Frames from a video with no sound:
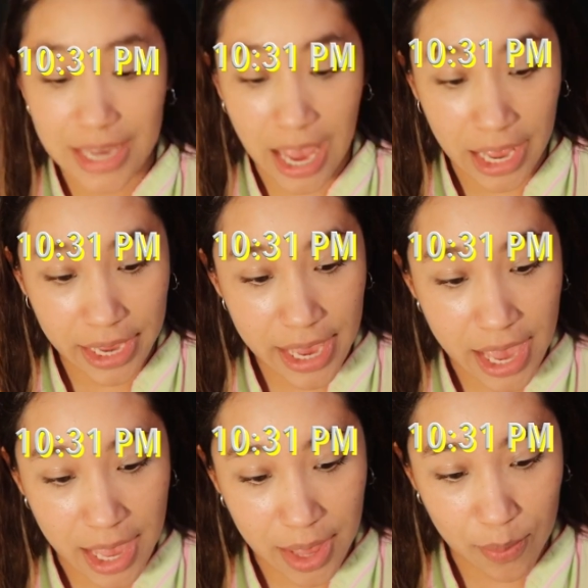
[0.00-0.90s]
I
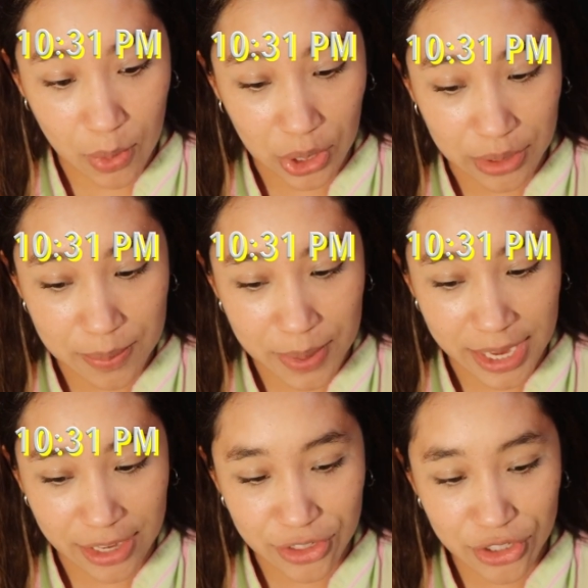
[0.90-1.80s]
am on
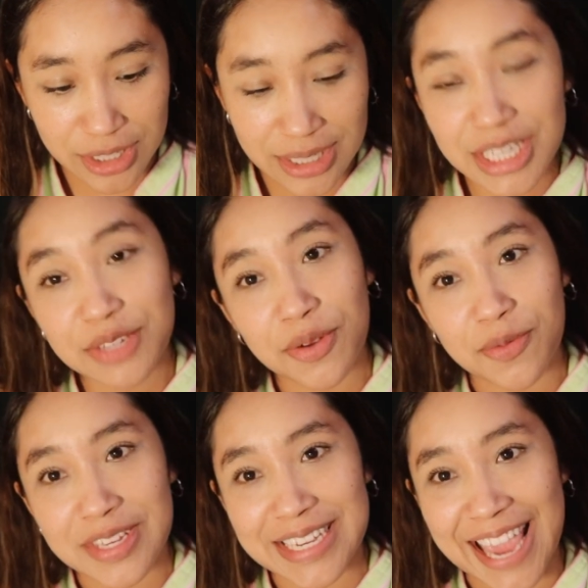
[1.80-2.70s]
page
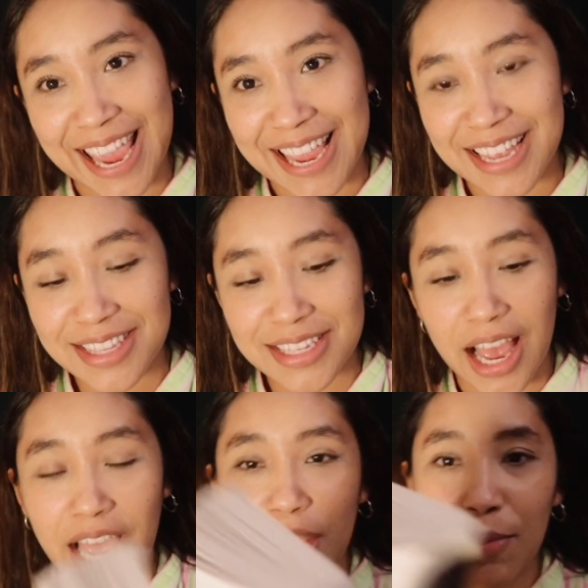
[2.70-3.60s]
658.
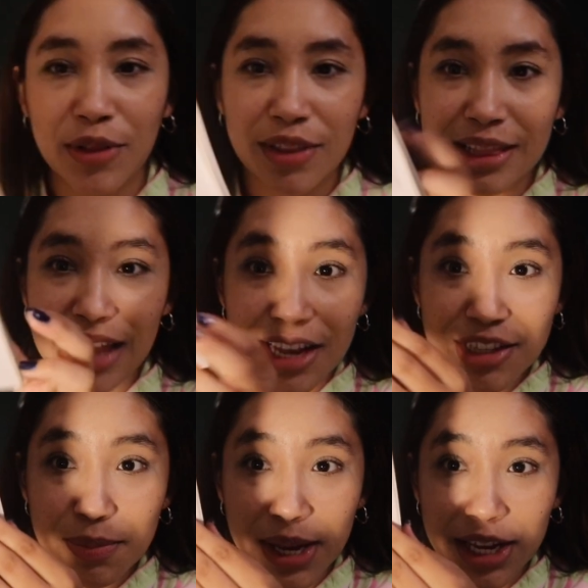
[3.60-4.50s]
I am on the
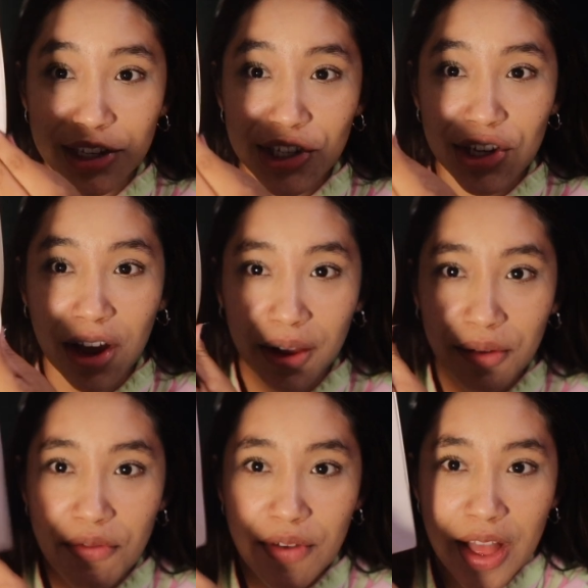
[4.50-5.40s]
last page
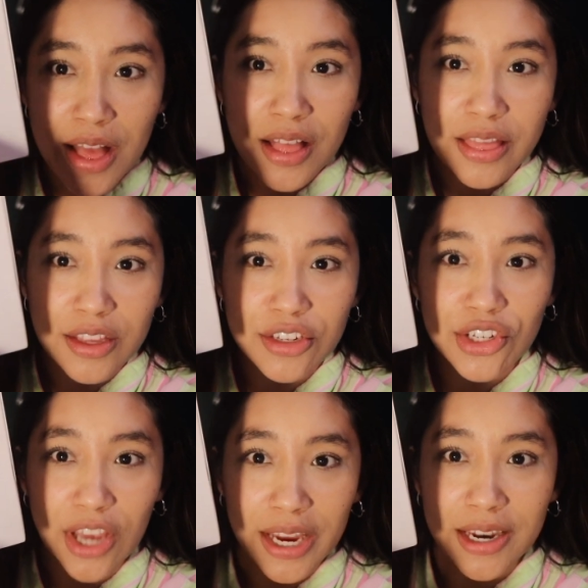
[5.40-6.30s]
of The
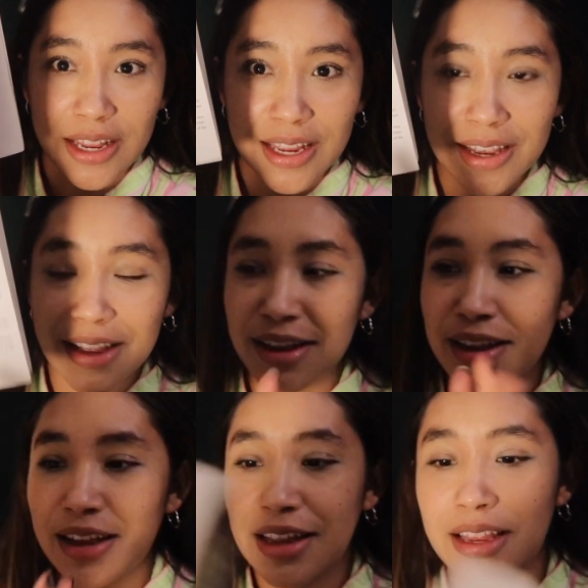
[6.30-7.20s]
Shining.
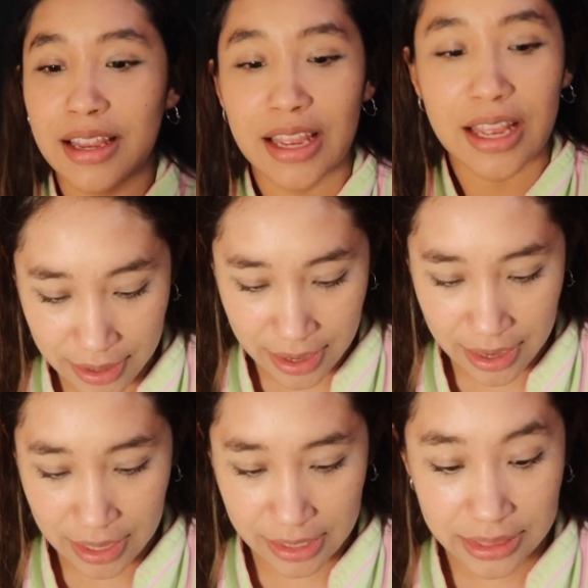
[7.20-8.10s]

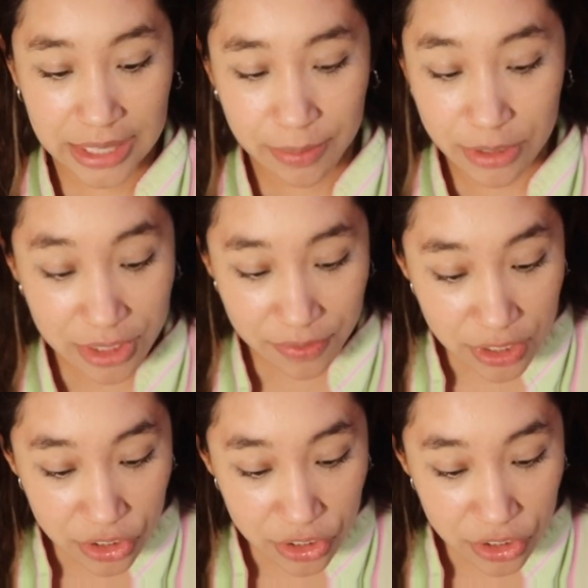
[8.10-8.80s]
Let me just finish